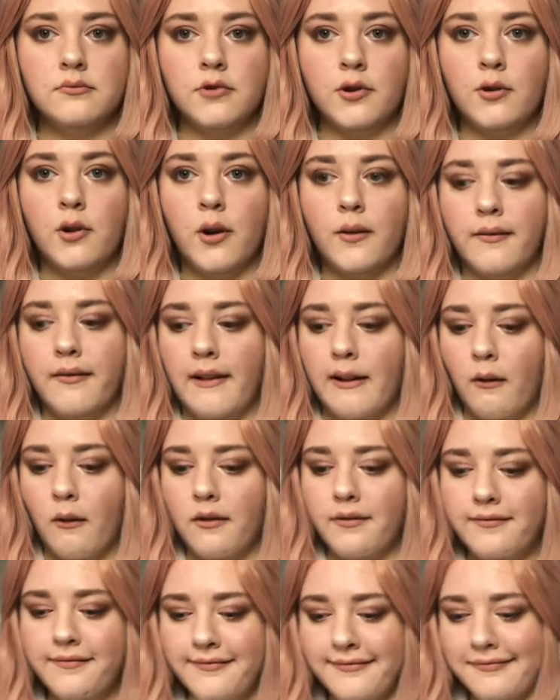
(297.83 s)
top fell
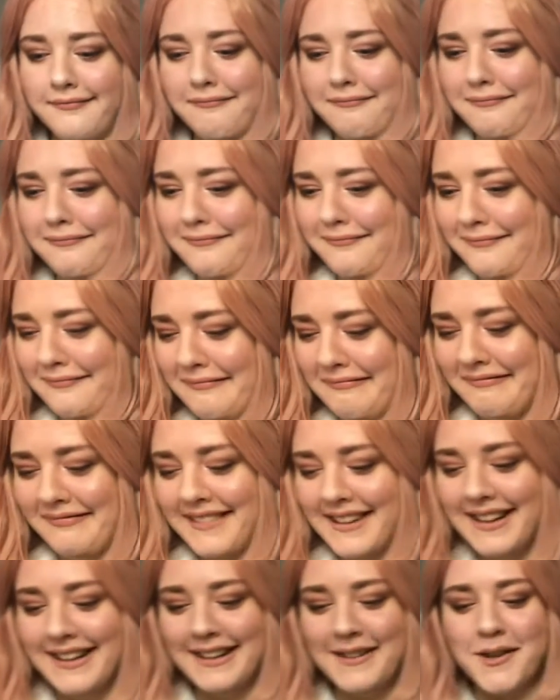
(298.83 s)
off.
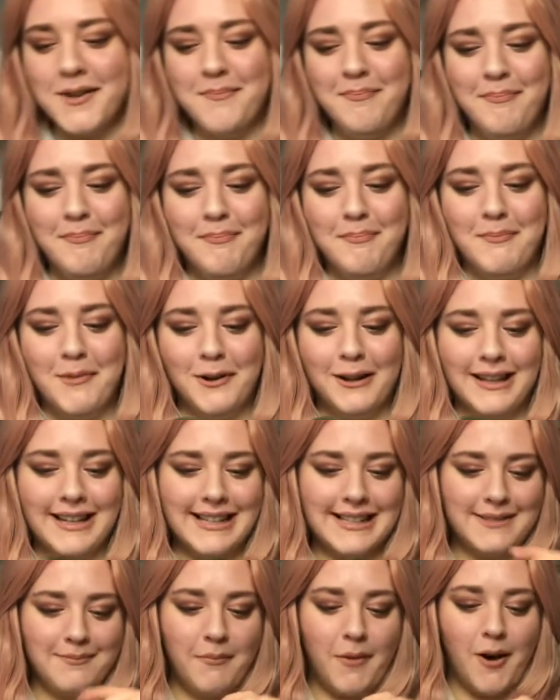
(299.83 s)
Molly
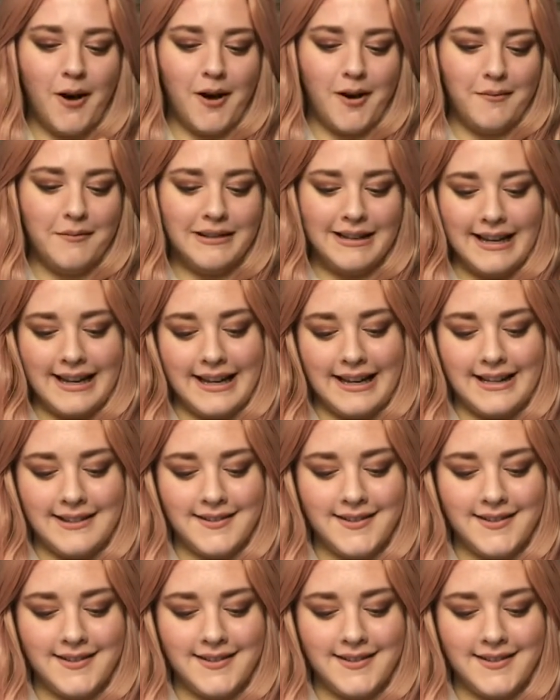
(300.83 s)
is marmalade.